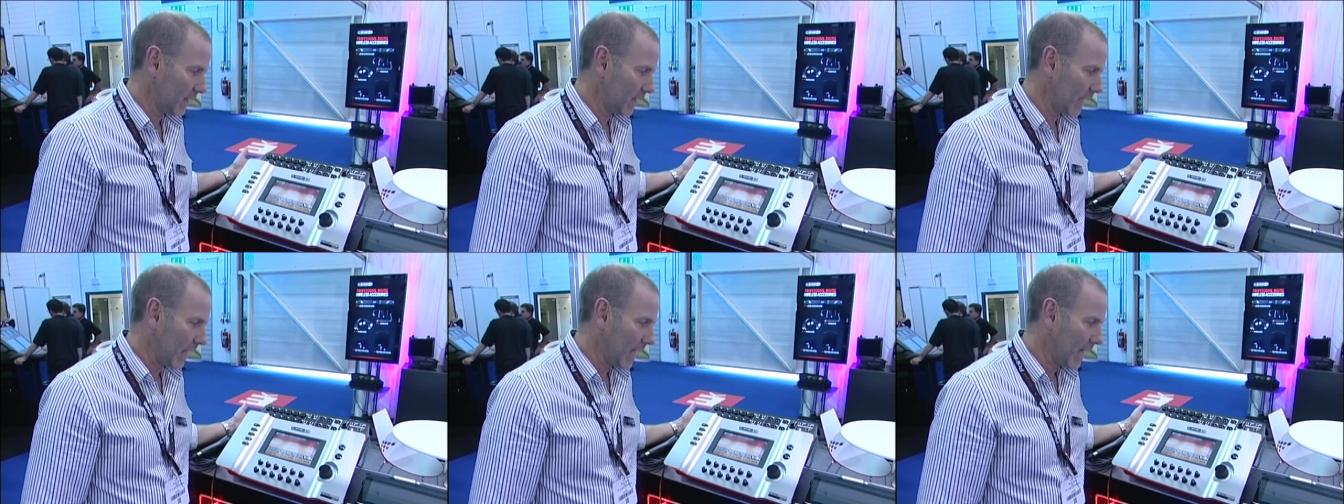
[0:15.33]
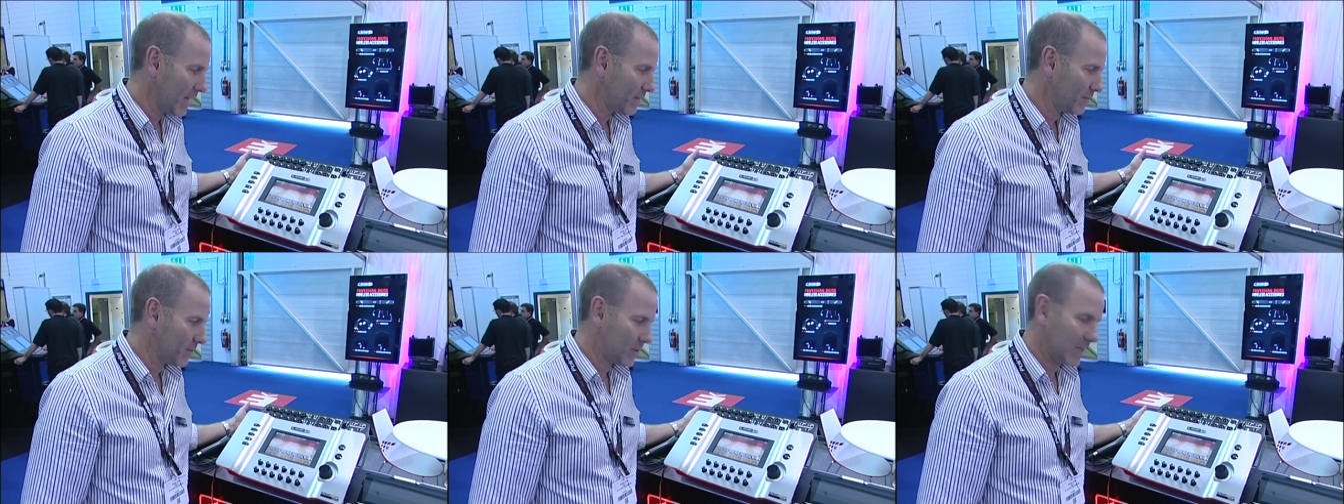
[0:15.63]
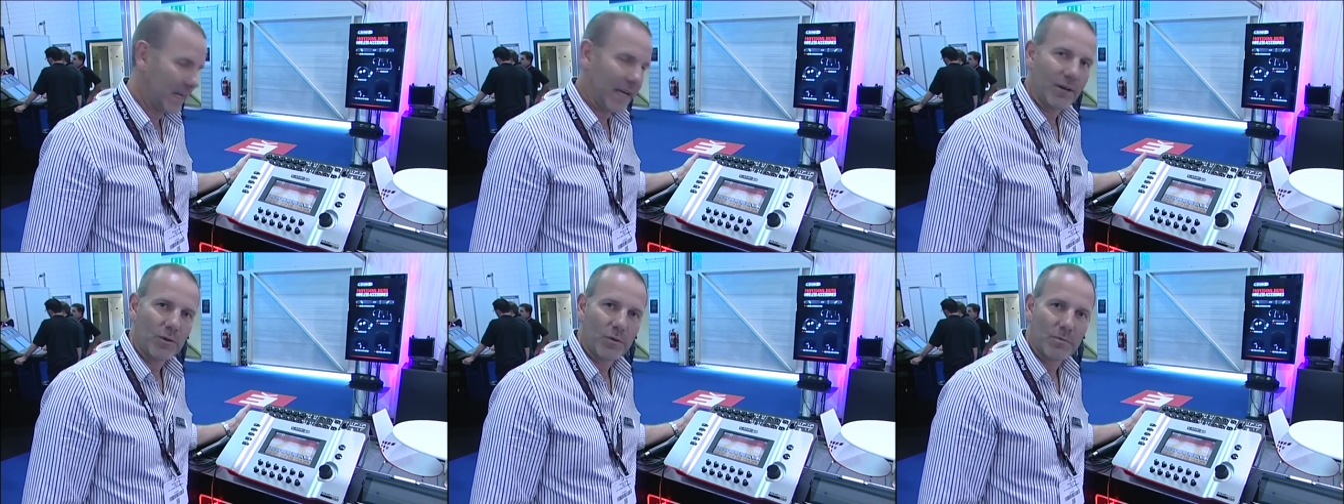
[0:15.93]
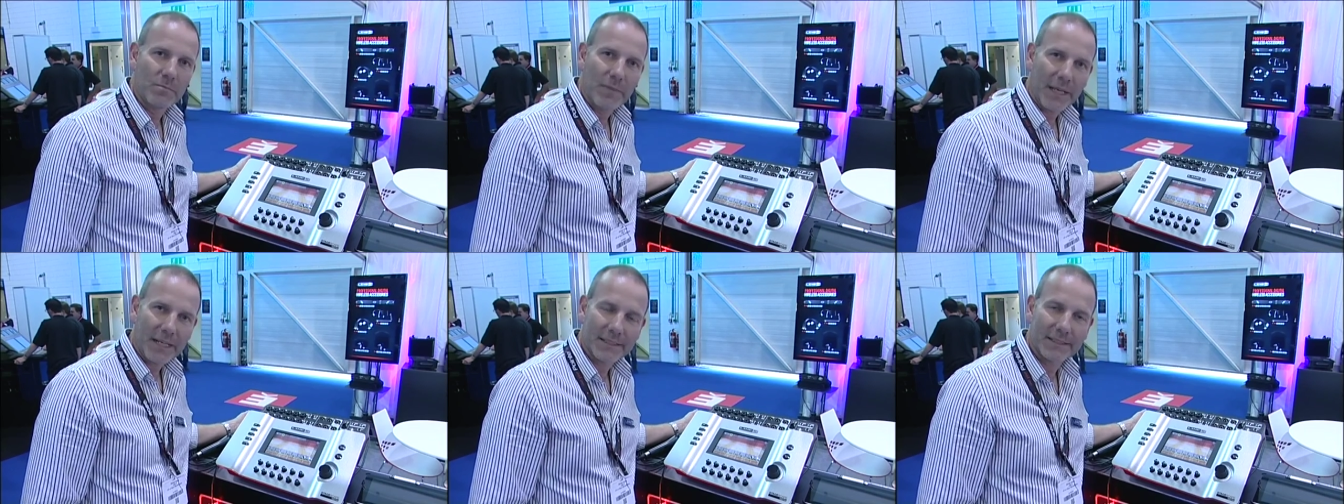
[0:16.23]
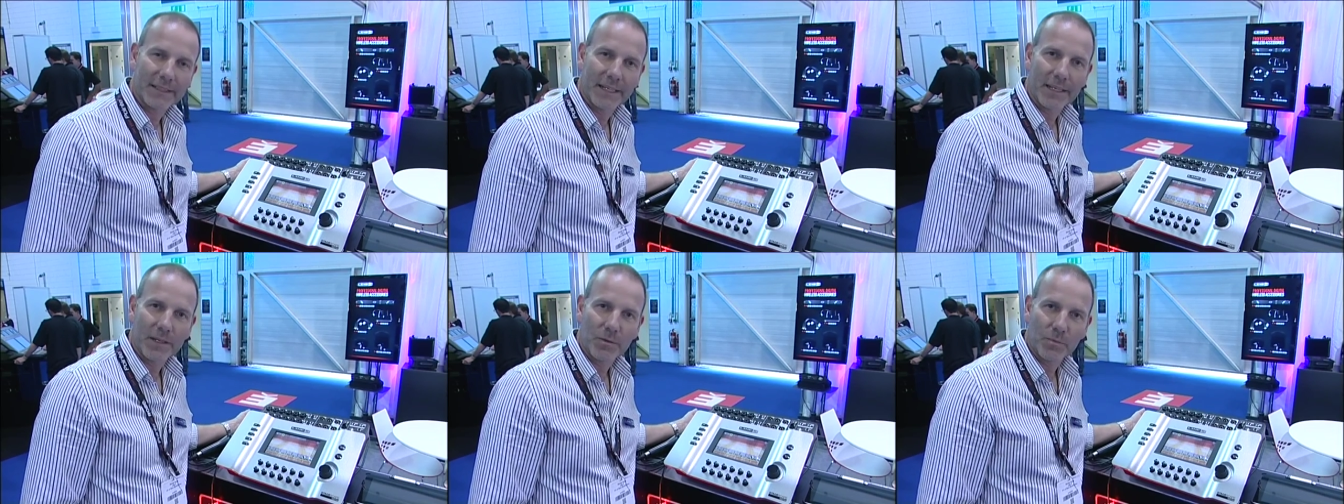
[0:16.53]
live sound
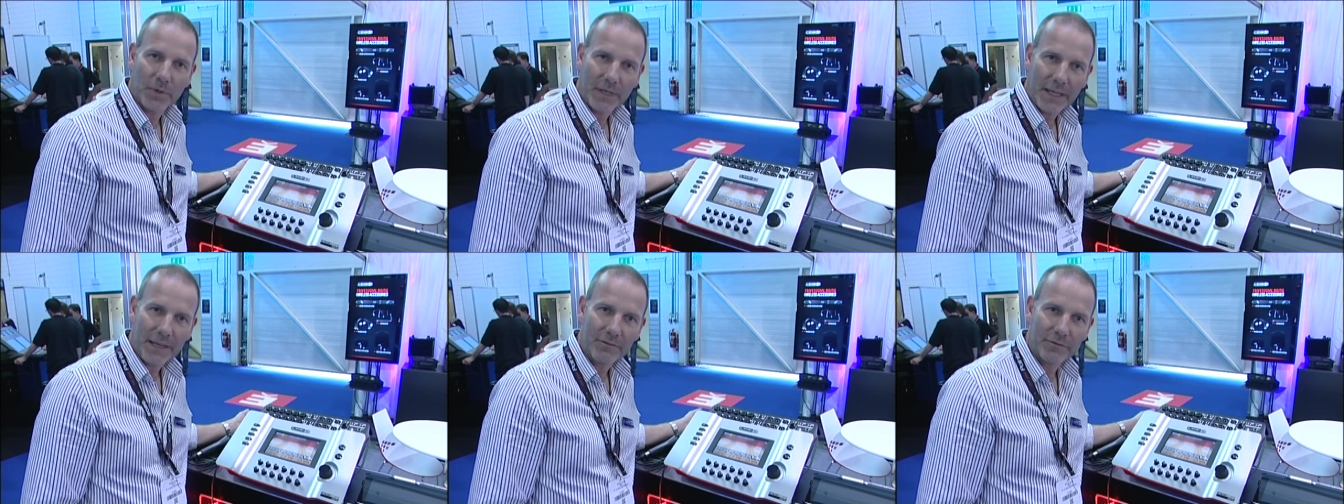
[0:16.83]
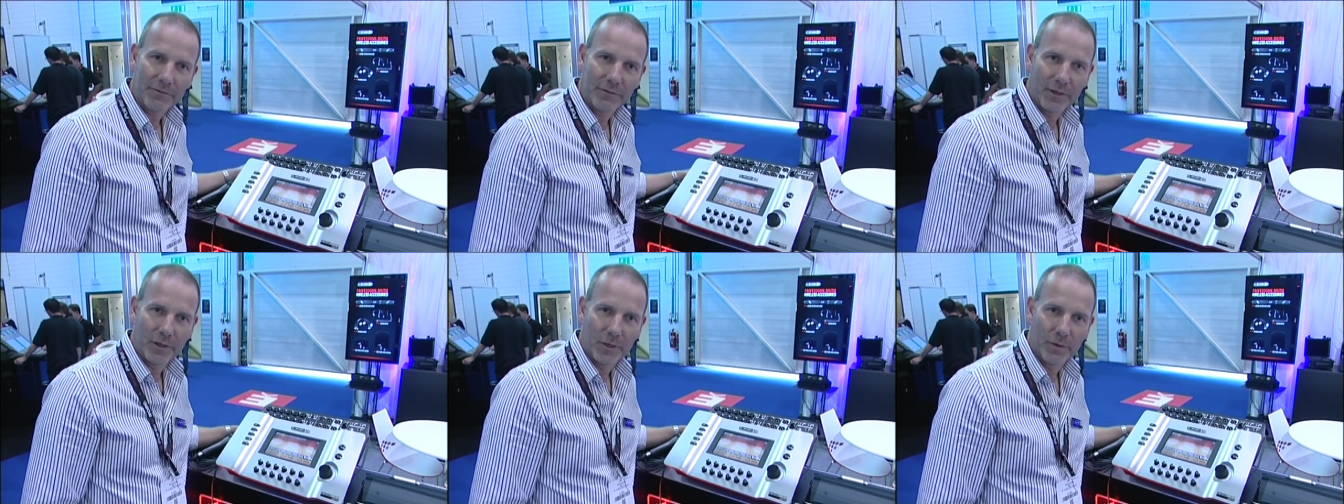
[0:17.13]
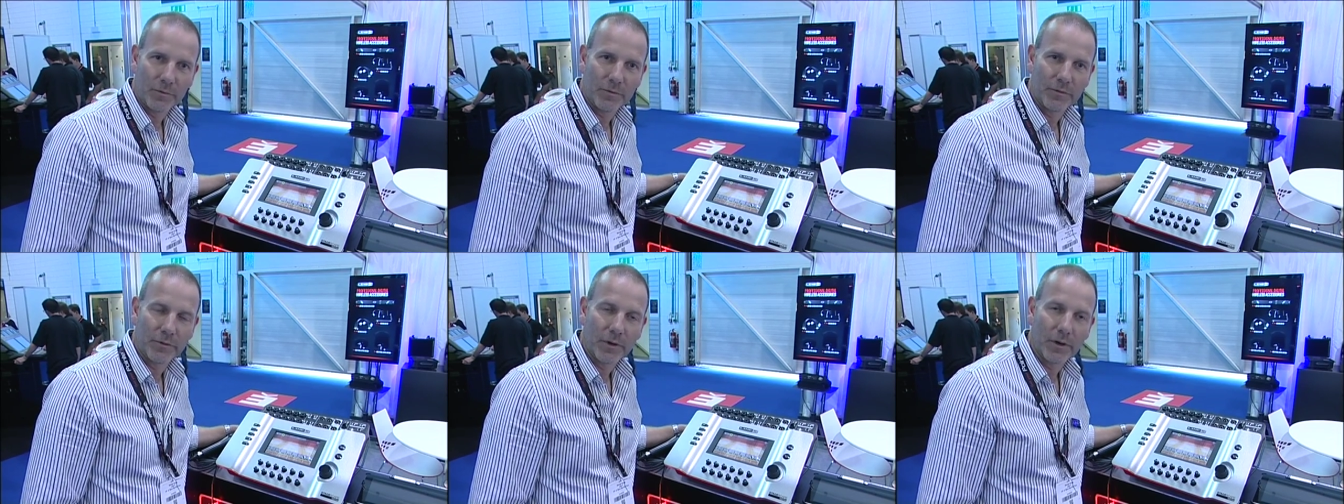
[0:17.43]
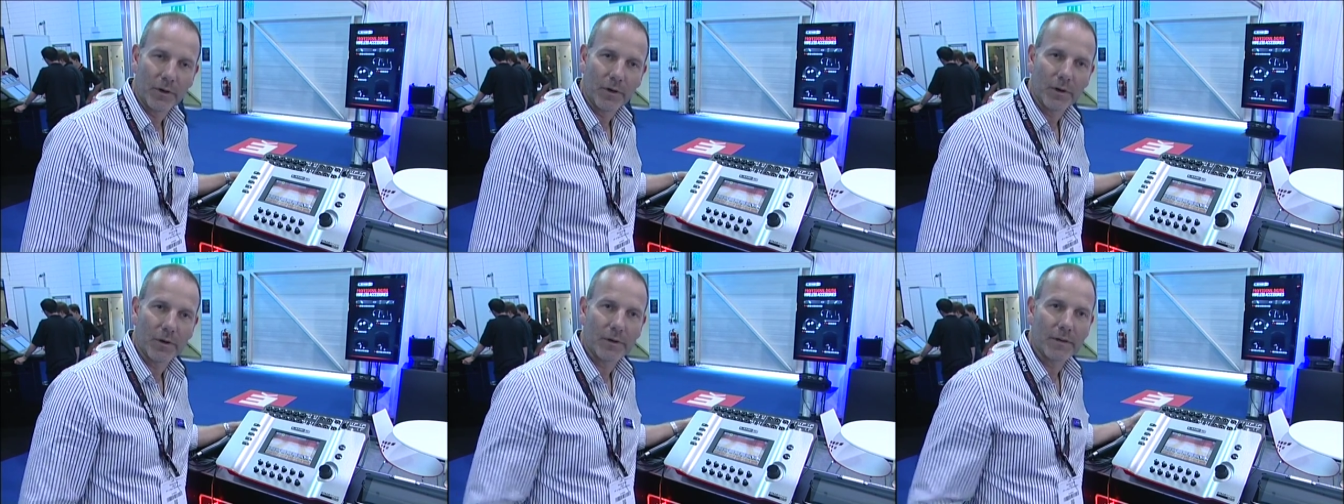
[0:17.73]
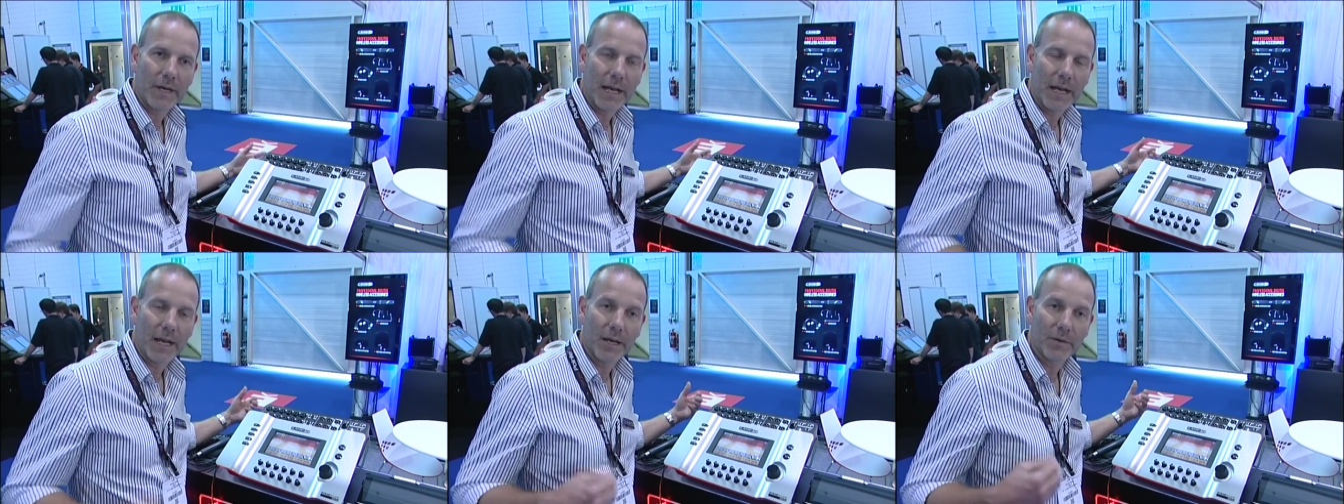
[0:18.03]
mixing platform for
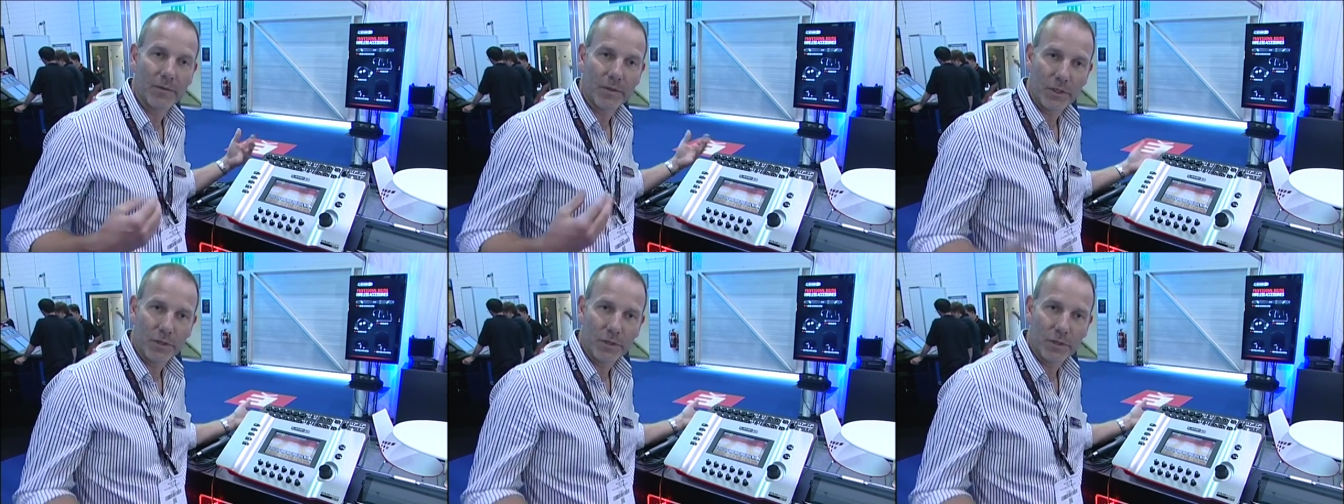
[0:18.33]
uh,